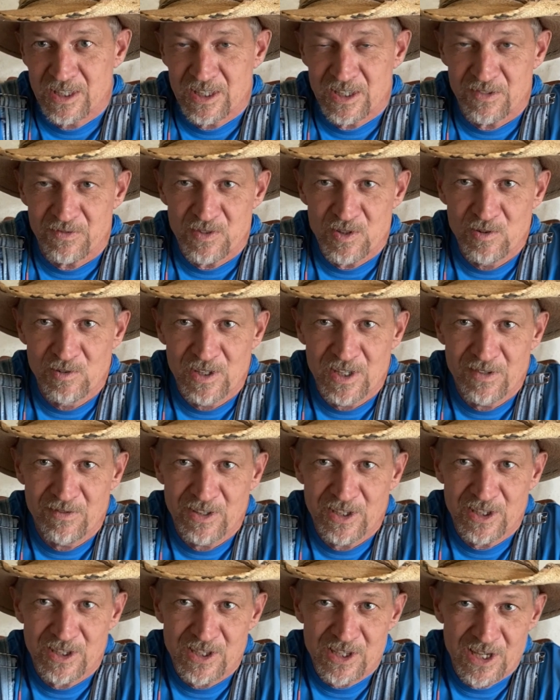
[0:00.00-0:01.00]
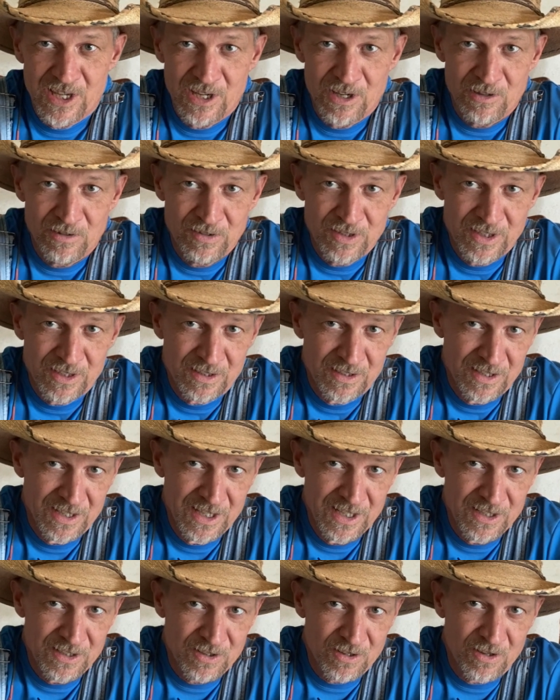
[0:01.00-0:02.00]
If you live in a town that
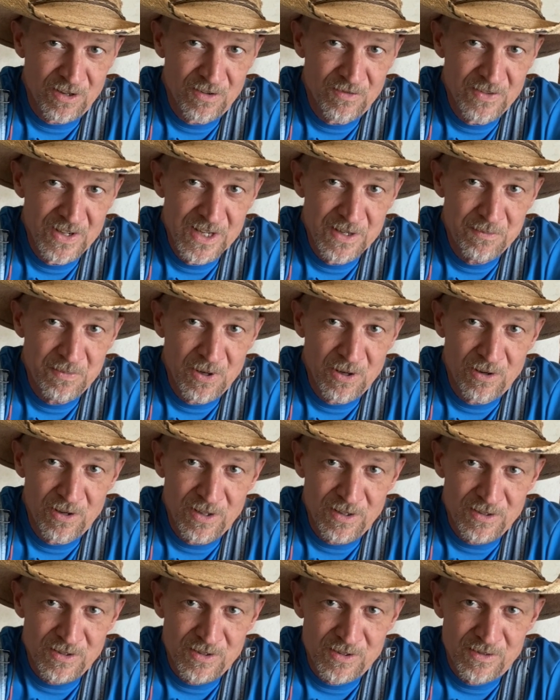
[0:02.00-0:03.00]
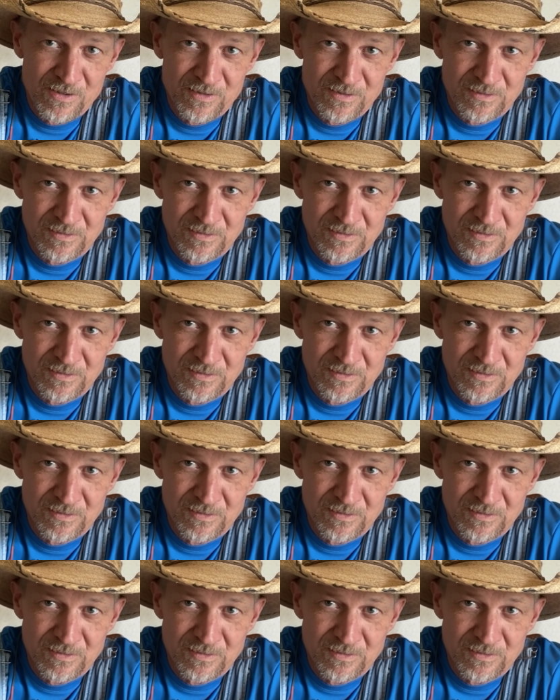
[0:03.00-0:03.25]
has RV parks,